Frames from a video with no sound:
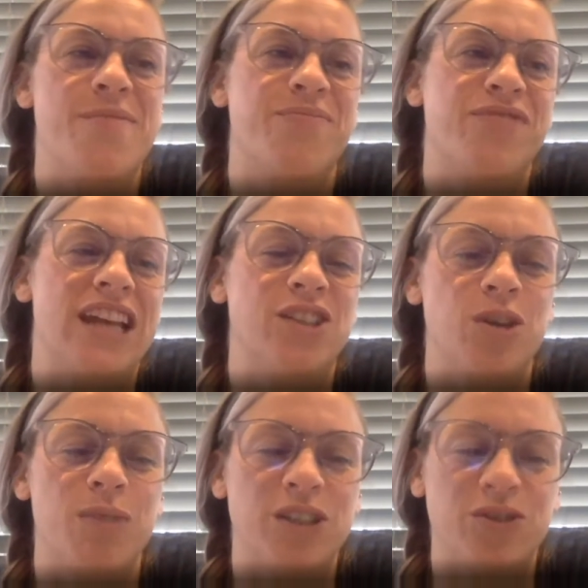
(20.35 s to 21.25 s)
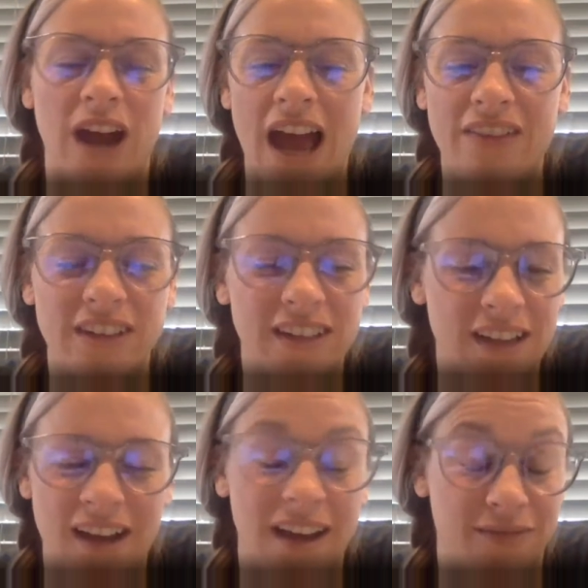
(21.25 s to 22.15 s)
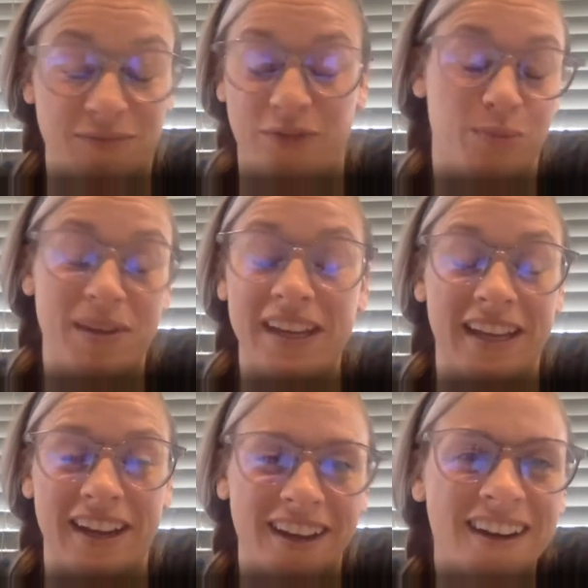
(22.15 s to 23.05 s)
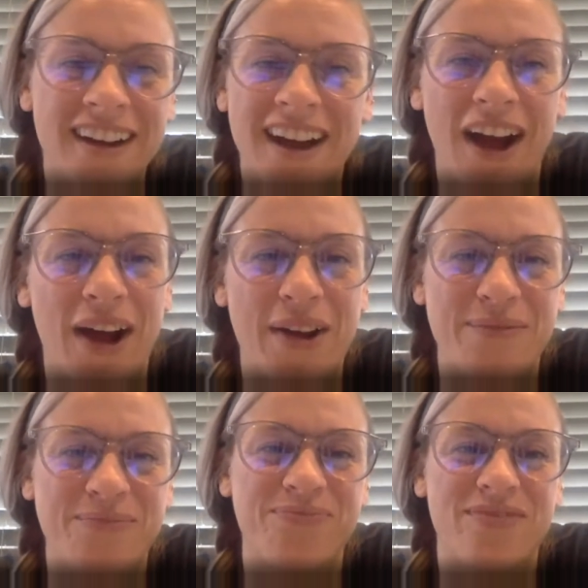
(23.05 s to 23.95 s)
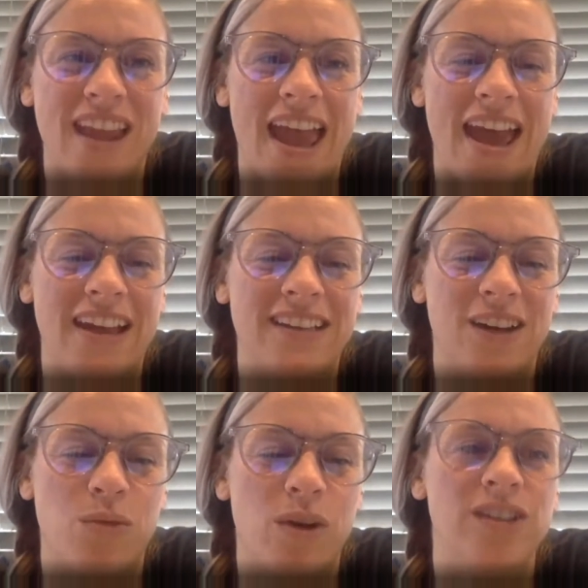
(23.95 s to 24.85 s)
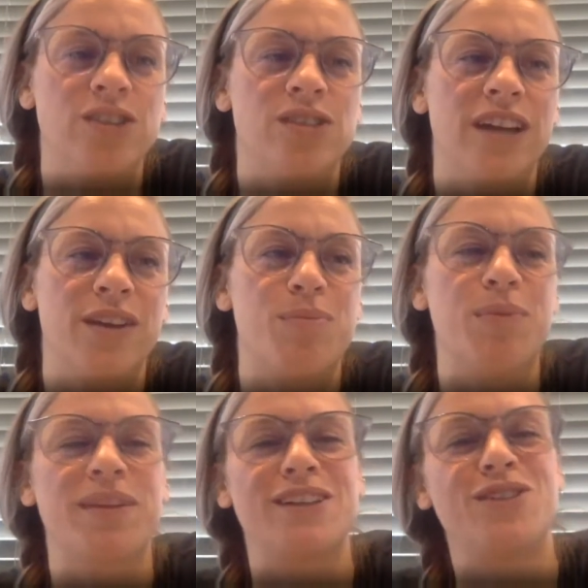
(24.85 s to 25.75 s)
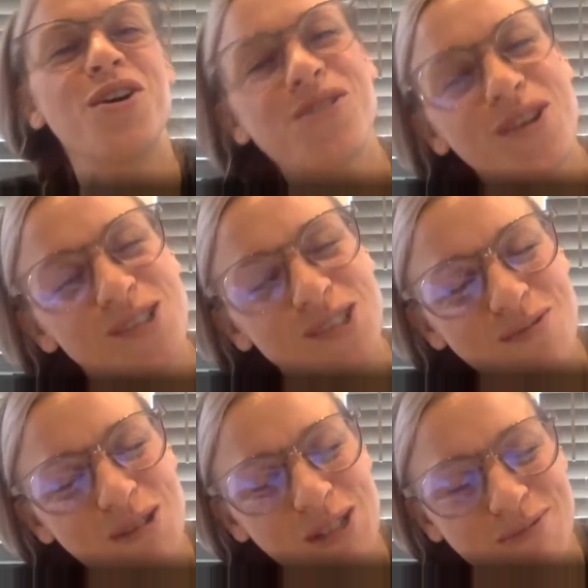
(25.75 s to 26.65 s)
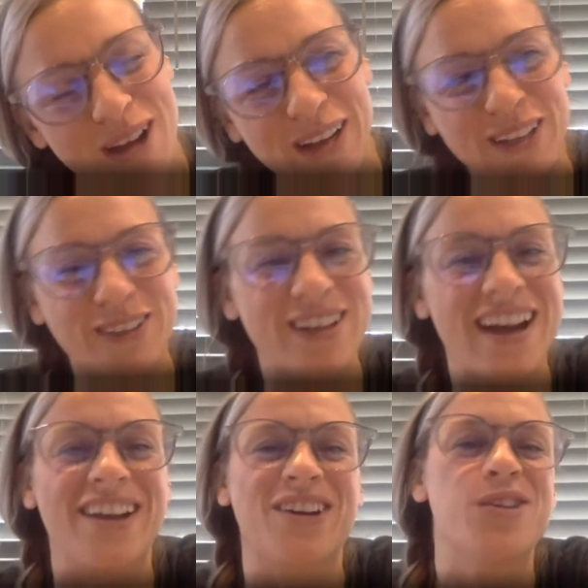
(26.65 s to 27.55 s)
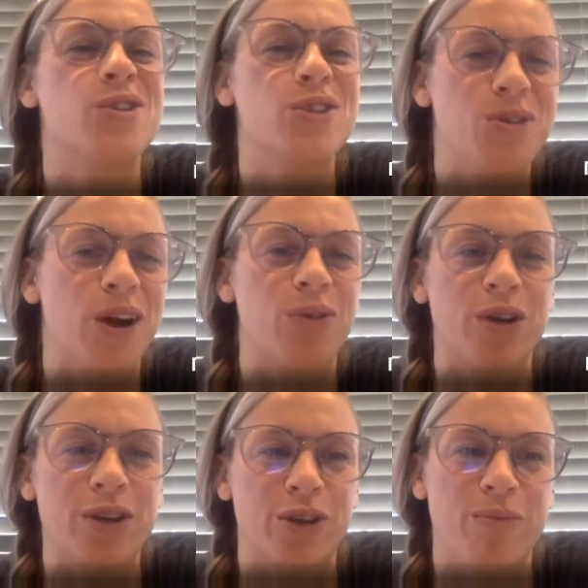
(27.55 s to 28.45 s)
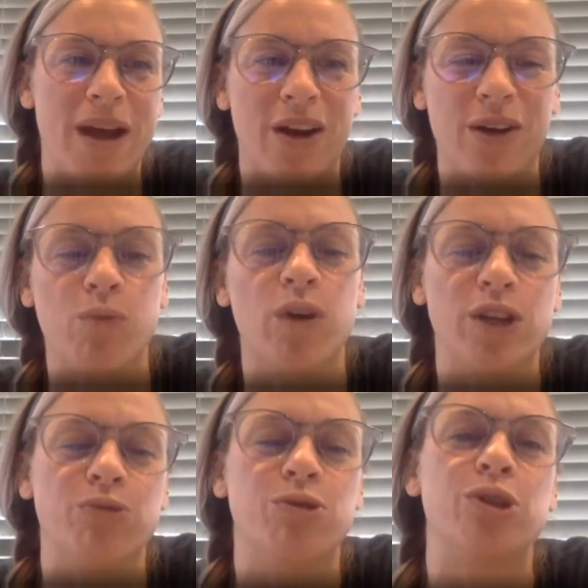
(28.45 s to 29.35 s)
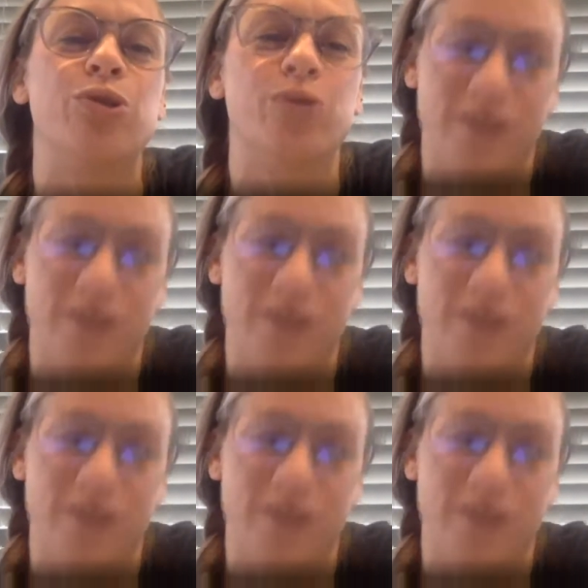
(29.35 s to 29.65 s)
Thanks so much for having us. For being here. And why don't you tell the people that don't know so much about you, kind of who you are, what you're about, and what you do.